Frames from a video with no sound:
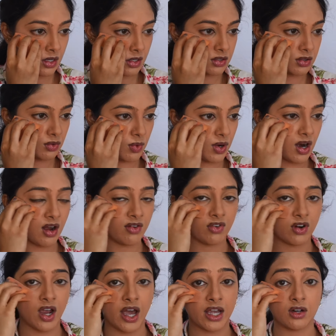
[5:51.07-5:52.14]
So
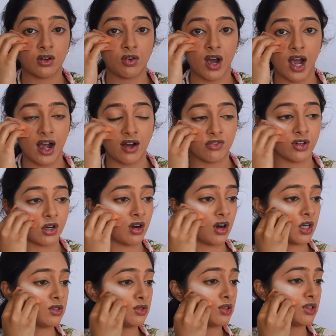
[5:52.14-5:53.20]
wherever I don't have the
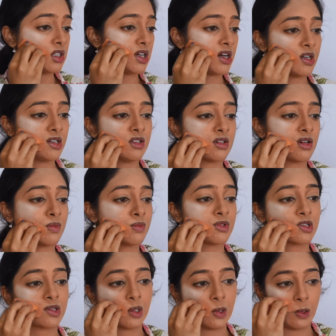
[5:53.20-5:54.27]
contour lines, I'm
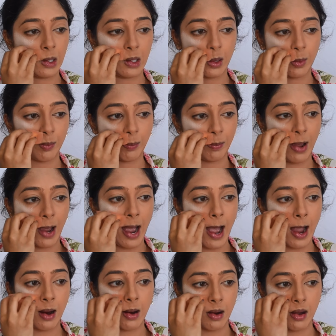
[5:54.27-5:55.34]
just going to
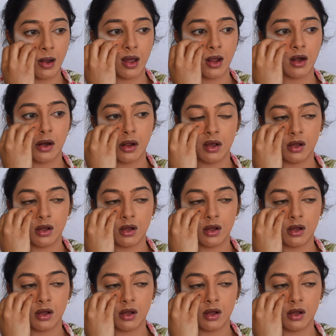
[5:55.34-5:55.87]
pack on